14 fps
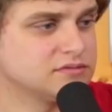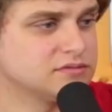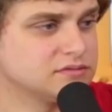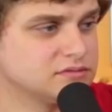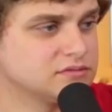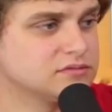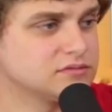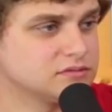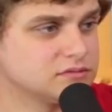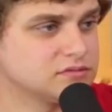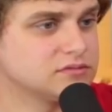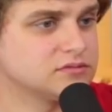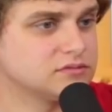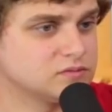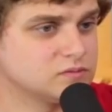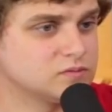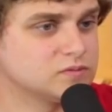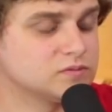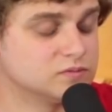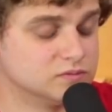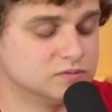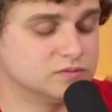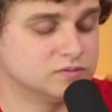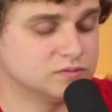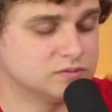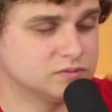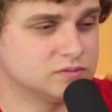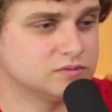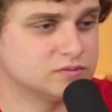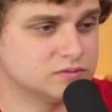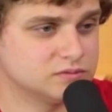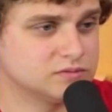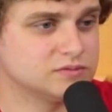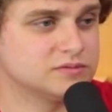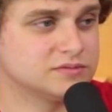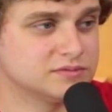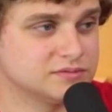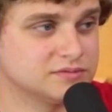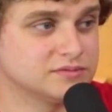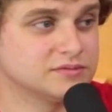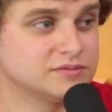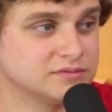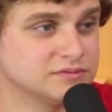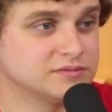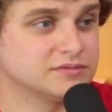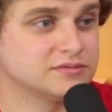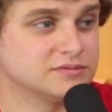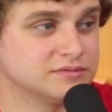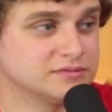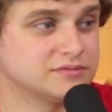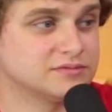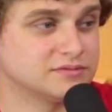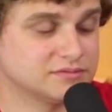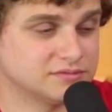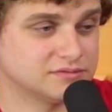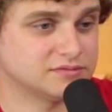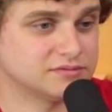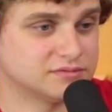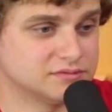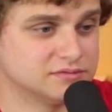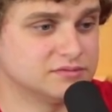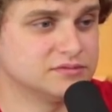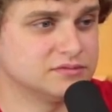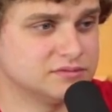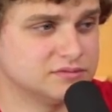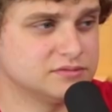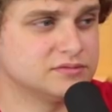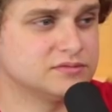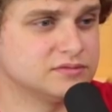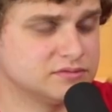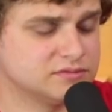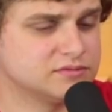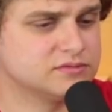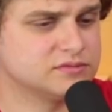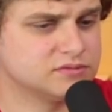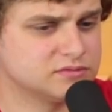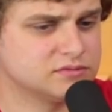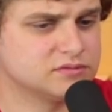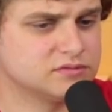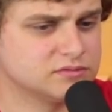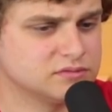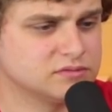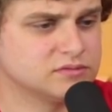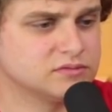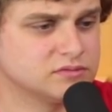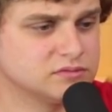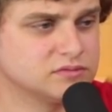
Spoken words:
This person isn't speaking.